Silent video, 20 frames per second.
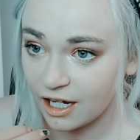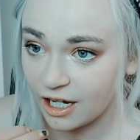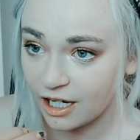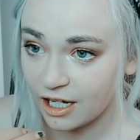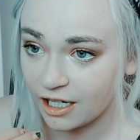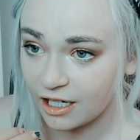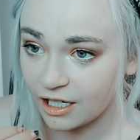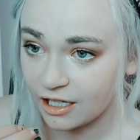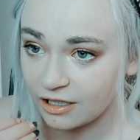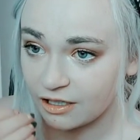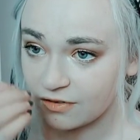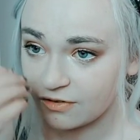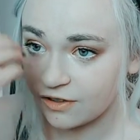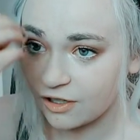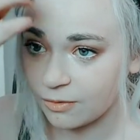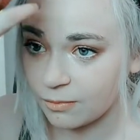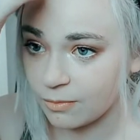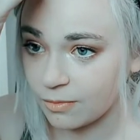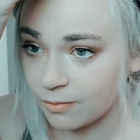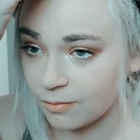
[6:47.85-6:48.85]
and I
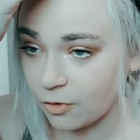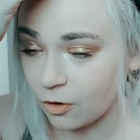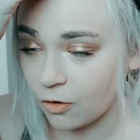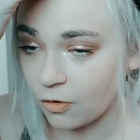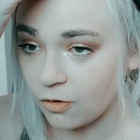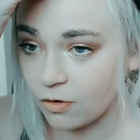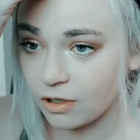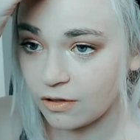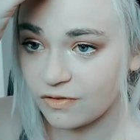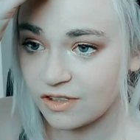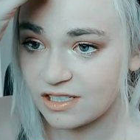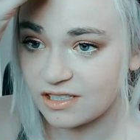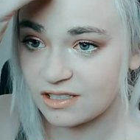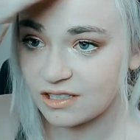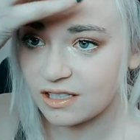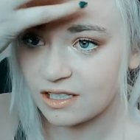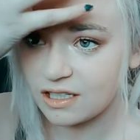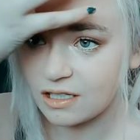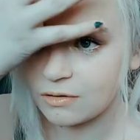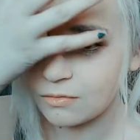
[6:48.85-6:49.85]
felt all of this
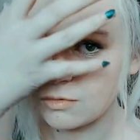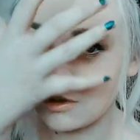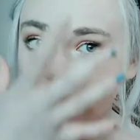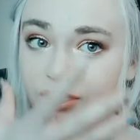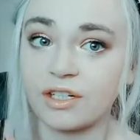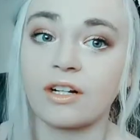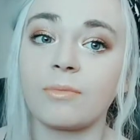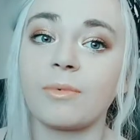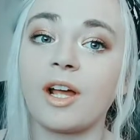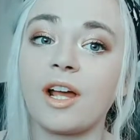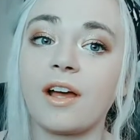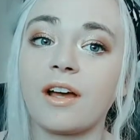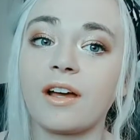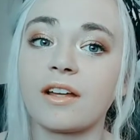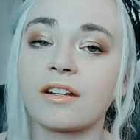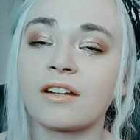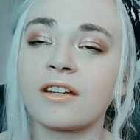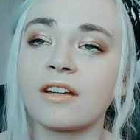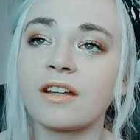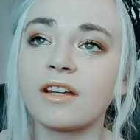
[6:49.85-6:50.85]
heat rush out of my
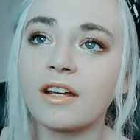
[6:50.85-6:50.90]
head